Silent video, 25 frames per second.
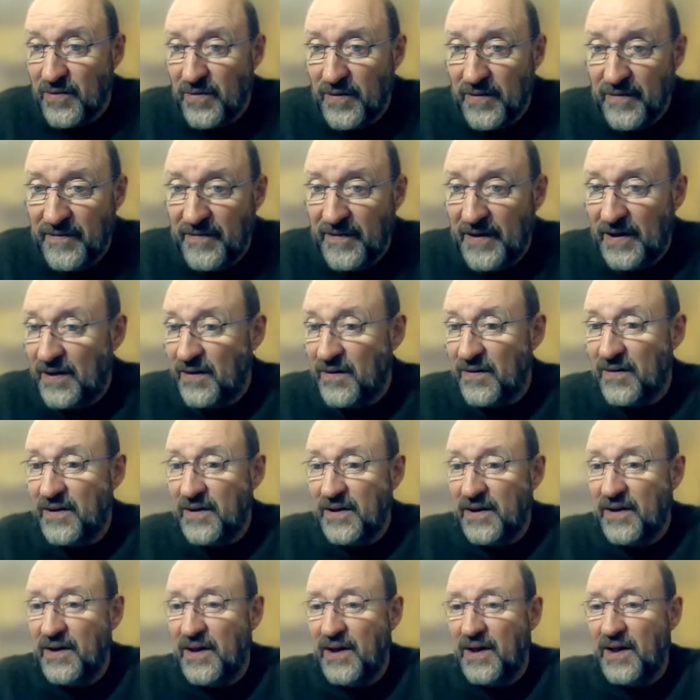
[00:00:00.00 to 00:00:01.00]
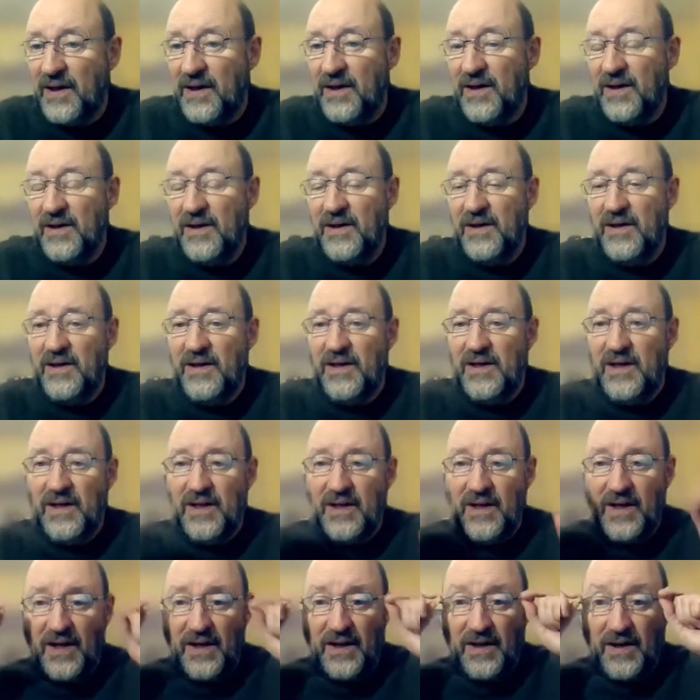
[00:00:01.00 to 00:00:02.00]
to reveal in
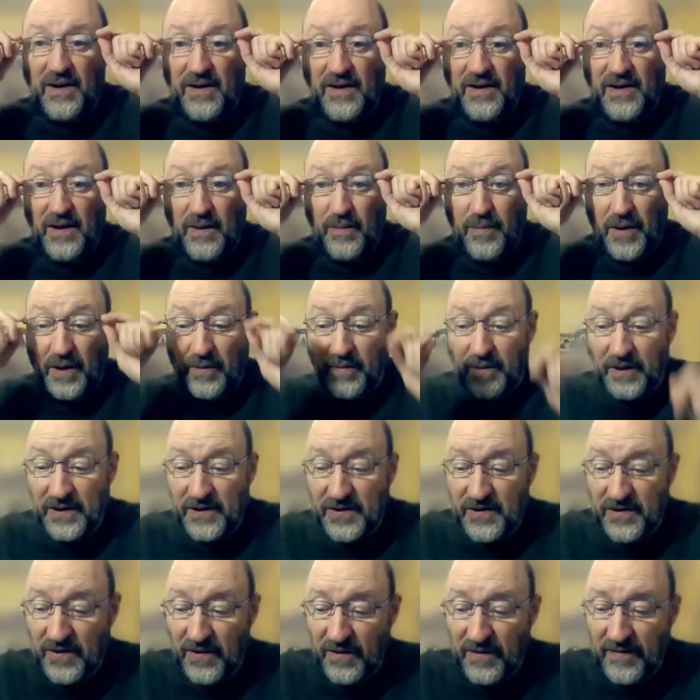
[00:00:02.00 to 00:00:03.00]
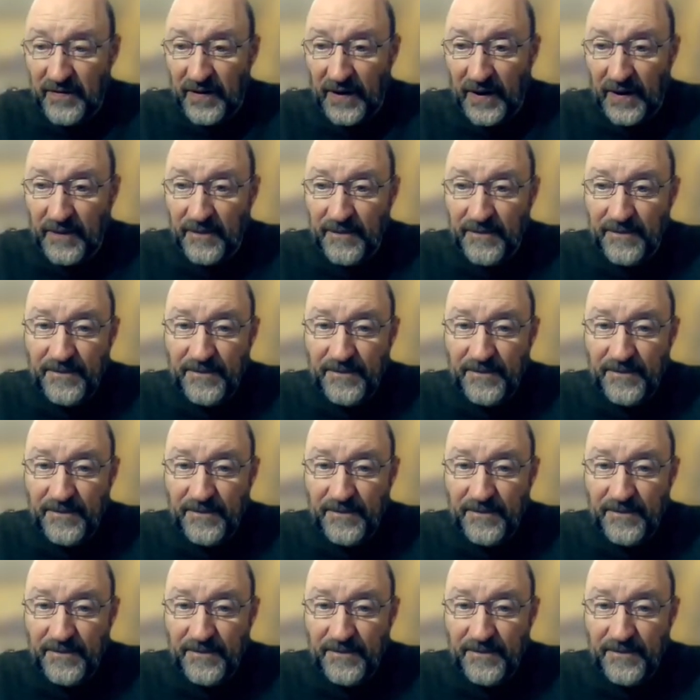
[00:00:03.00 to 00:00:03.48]
a public survey.